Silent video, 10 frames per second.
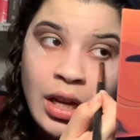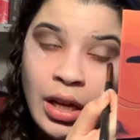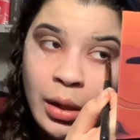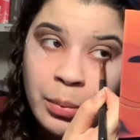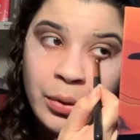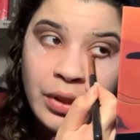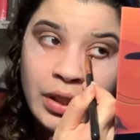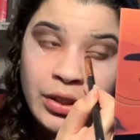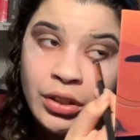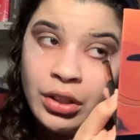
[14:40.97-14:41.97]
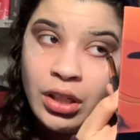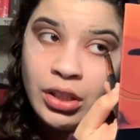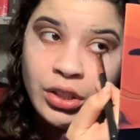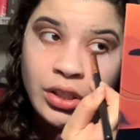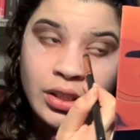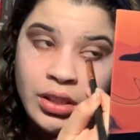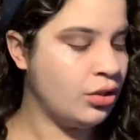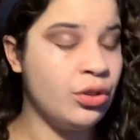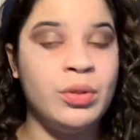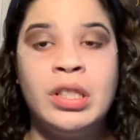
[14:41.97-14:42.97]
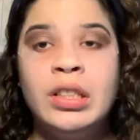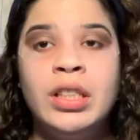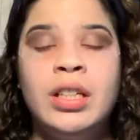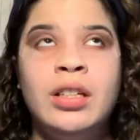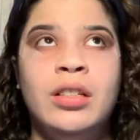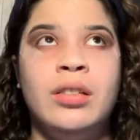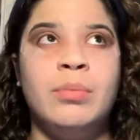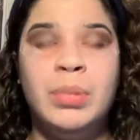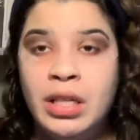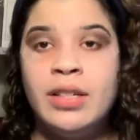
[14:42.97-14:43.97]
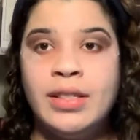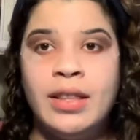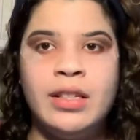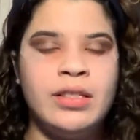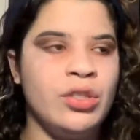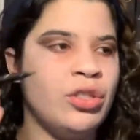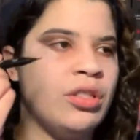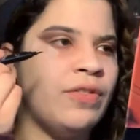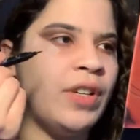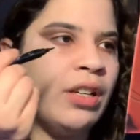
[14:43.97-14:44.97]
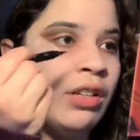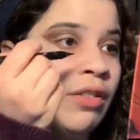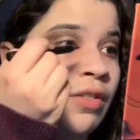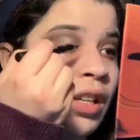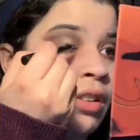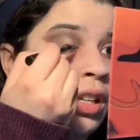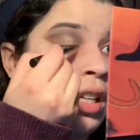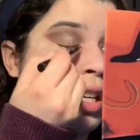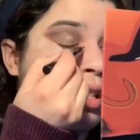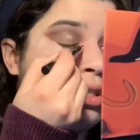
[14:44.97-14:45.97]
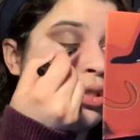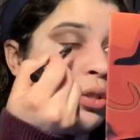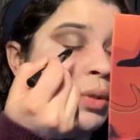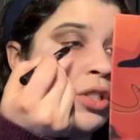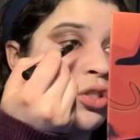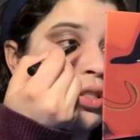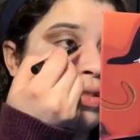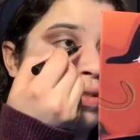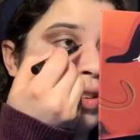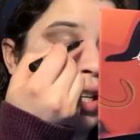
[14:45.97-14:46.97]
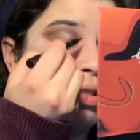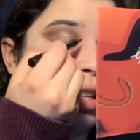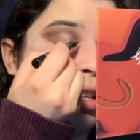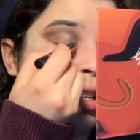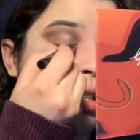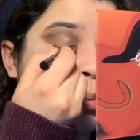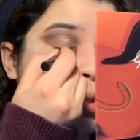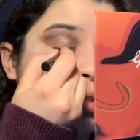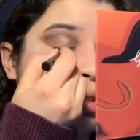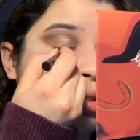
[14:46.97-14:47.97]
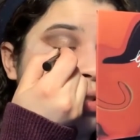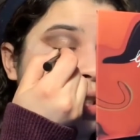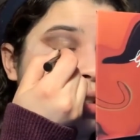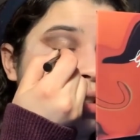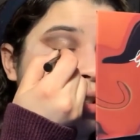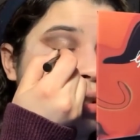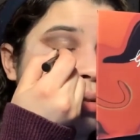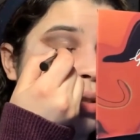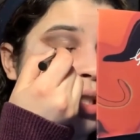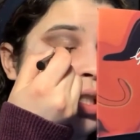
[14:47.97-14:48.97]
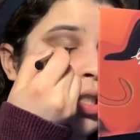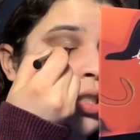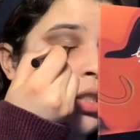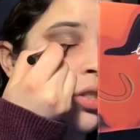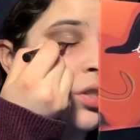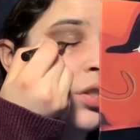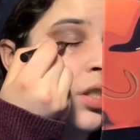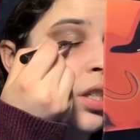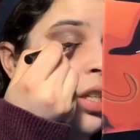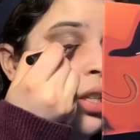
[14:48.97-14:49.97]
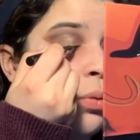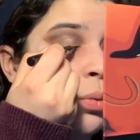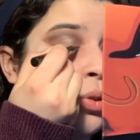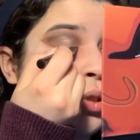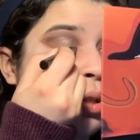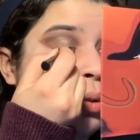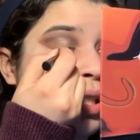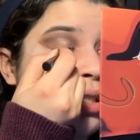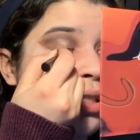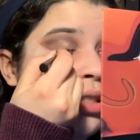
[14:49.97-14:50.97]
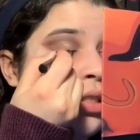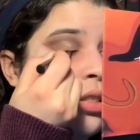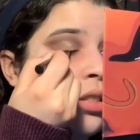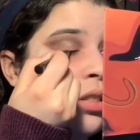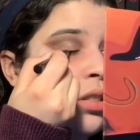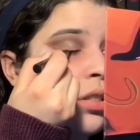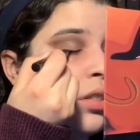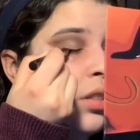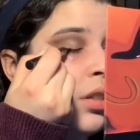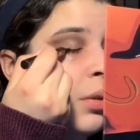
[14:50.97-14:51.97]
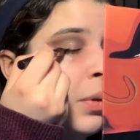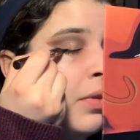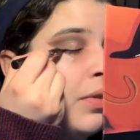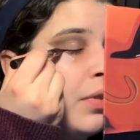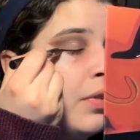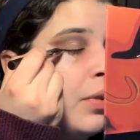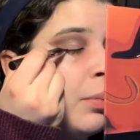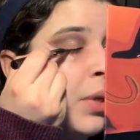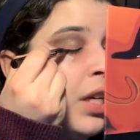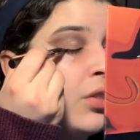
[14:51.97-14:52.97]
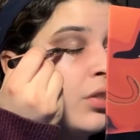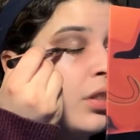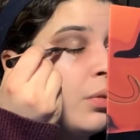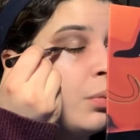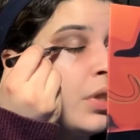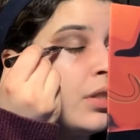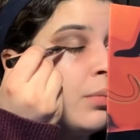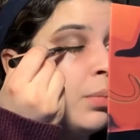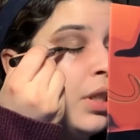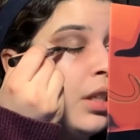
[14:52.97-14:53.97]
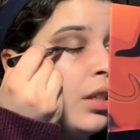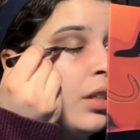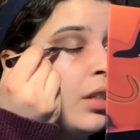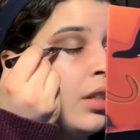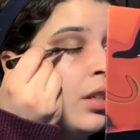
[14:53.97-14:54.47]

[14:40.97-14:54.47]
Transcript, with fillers: help her clear her conscience. So Cilka, because of this, she's very, very astute and she's very observant. So she will notice, you know, if a patient wasn't being